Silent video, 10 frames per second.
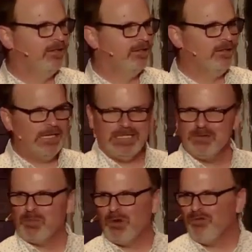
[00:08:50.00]
Look at his
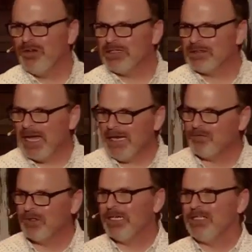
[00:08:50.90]
perfect life.
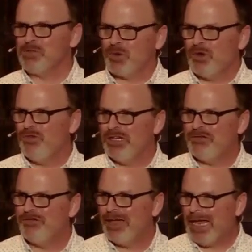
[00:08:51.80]
Look at his perfect
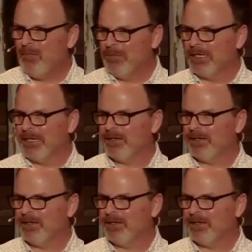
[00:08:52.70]
family.